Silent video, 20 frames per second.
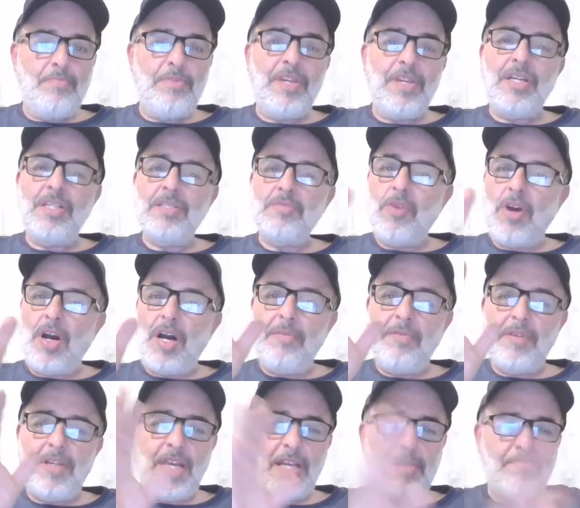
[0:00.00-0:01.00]
Because
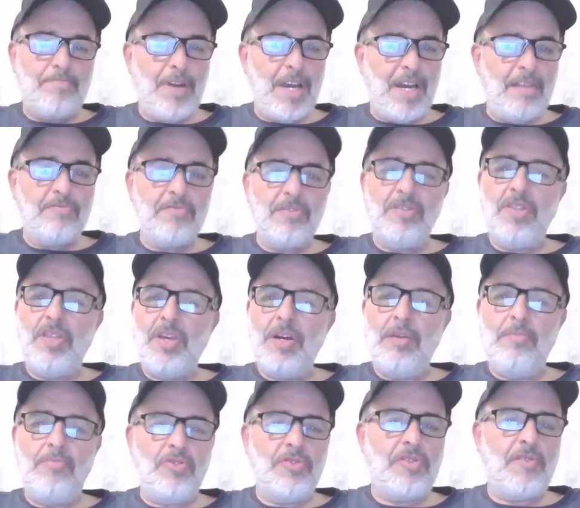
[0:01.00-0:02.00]
Muhammad had pounded
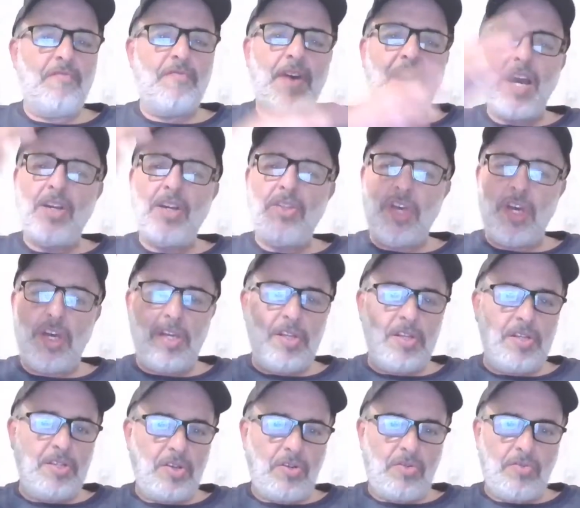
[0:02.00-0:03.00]
them with the fact
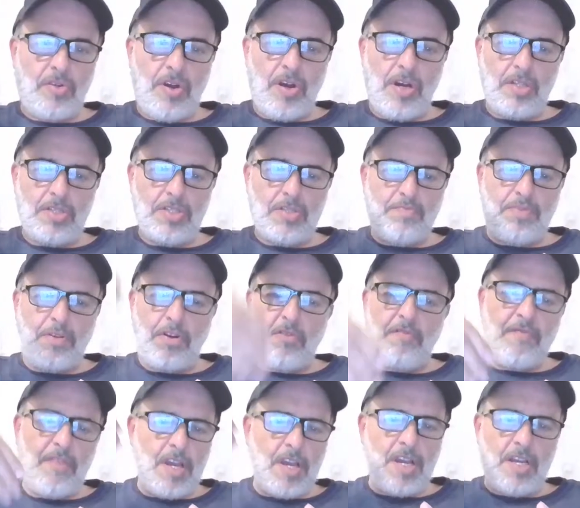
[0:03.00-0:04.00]
that the Quran is
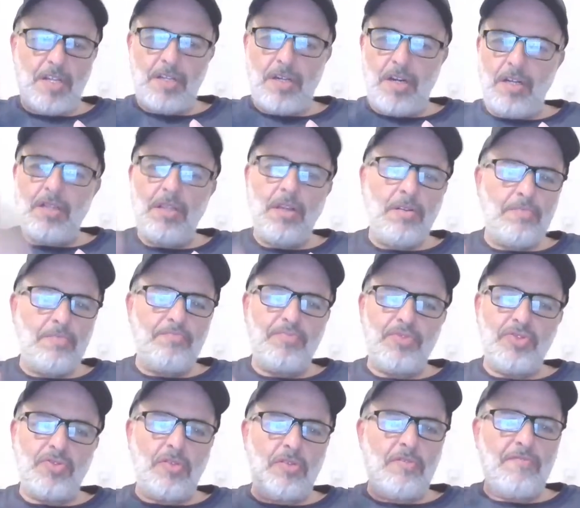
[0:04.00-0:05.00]
perfect and Allah
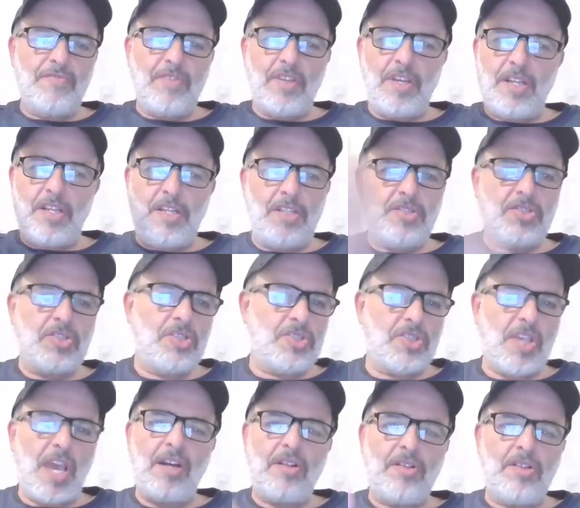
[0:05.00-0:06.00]
preserved it and it's
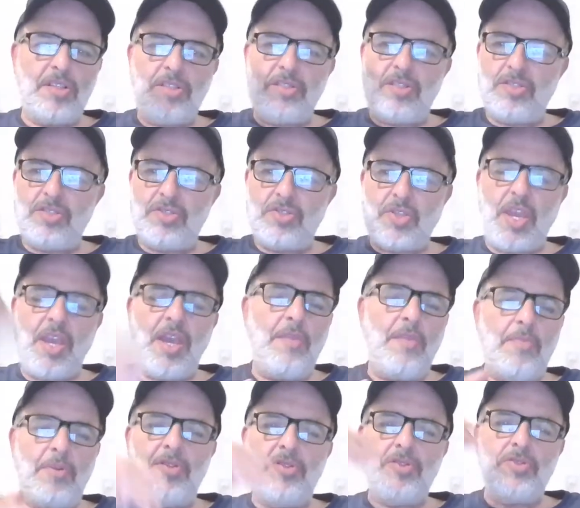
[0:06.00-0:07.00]
exactly the
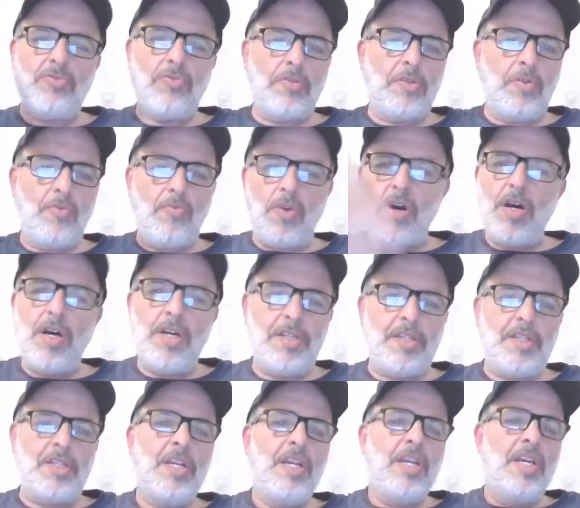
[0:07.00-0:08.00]
same and there's only
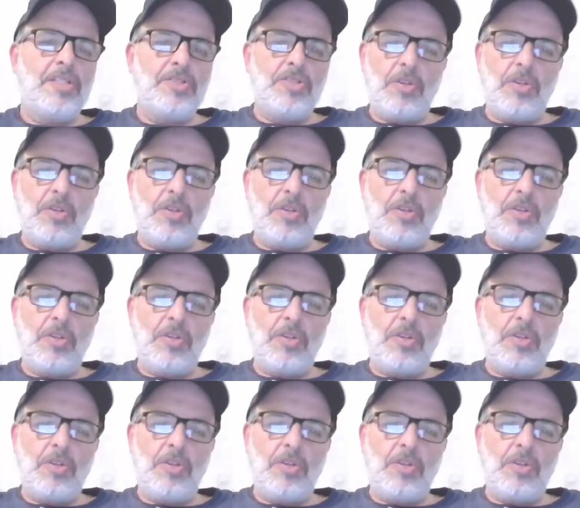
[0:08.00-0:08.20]
one and